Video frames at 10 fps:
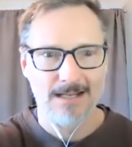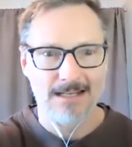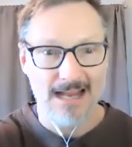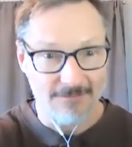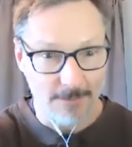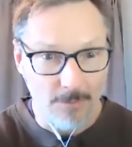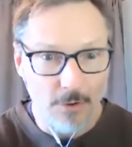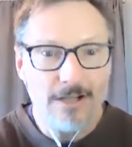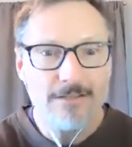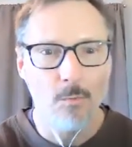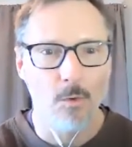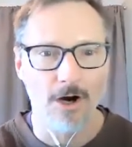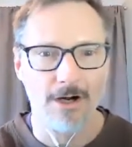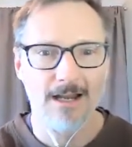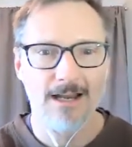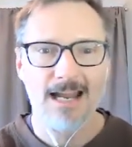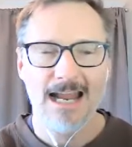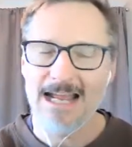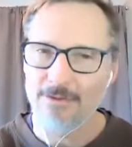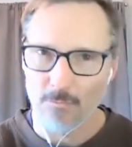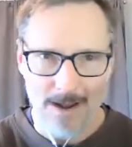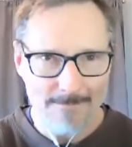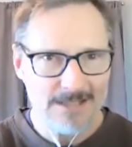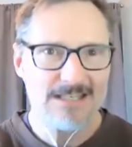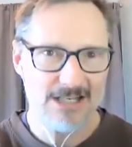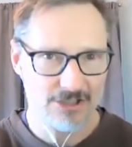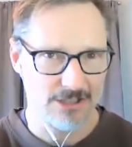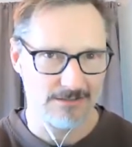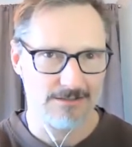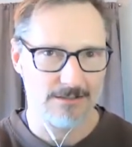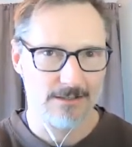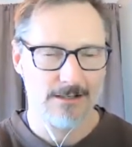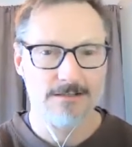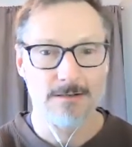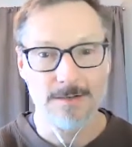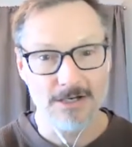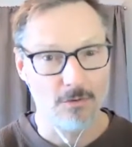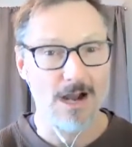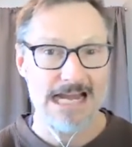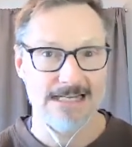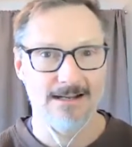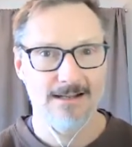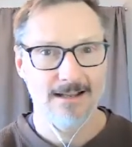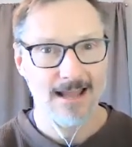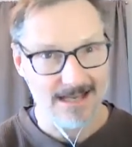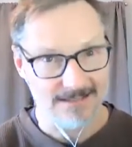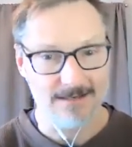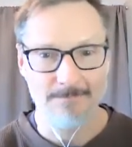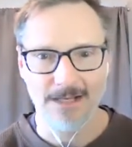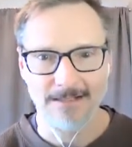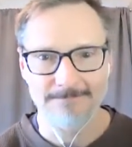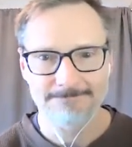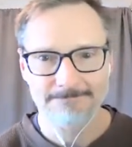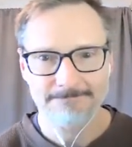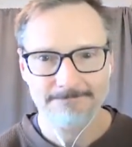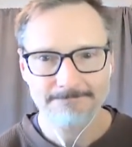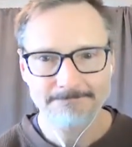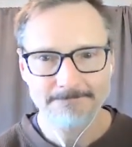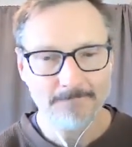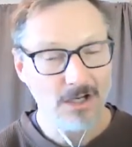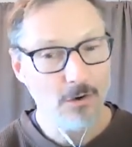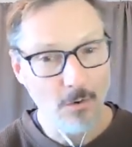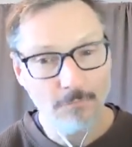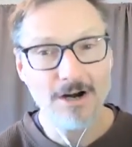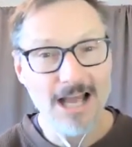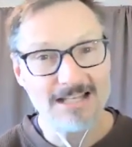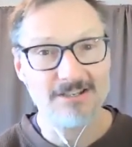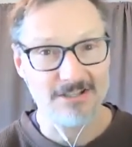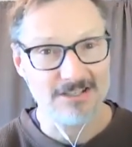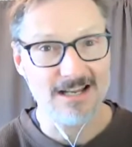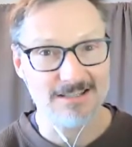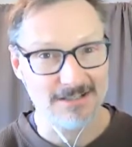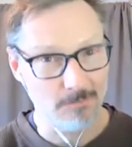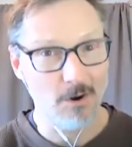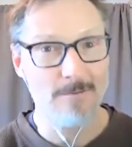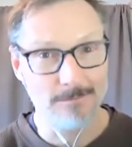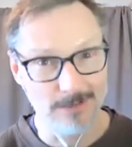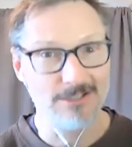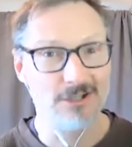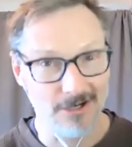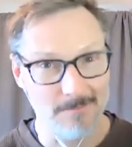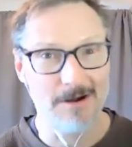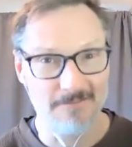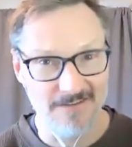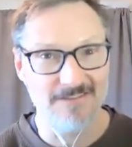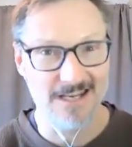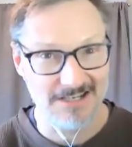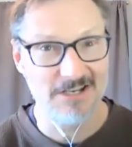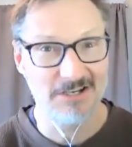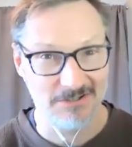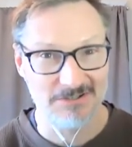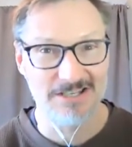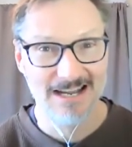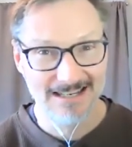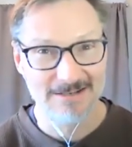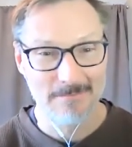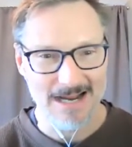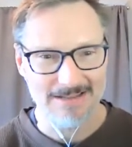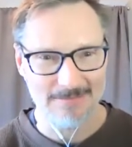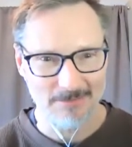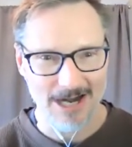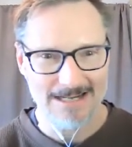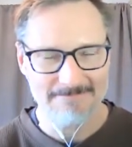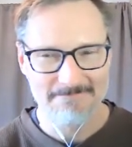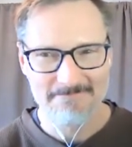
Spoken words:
You have to put in the work and the repetitions to be great at something. Overnight successes probably took about 15 years to make them, right?